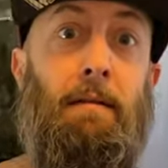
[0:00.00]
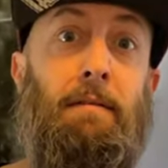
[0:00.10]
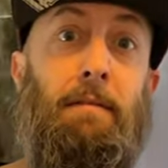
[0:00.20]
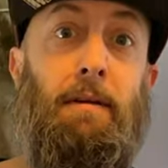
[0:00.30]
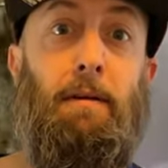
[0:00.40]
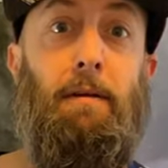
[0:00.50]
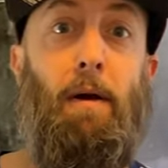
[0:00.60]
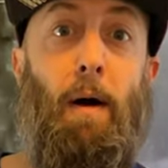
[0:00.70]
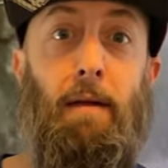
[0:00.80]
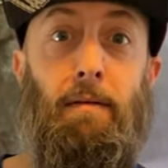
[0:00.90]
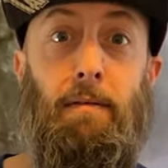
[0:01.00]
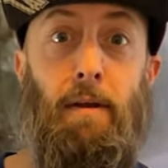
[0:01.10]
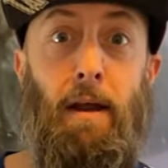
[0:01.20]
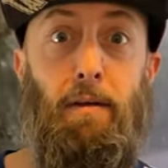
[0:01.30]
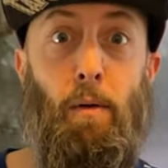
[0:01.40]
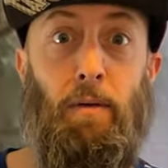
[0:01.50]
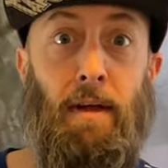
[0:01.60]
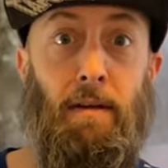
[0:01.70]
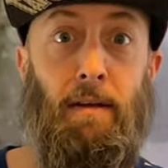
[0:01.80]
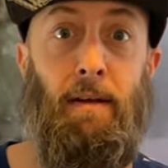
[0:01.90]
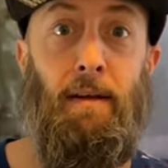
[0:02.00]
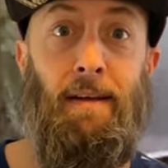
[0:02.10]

it, you know, I, I don't tend to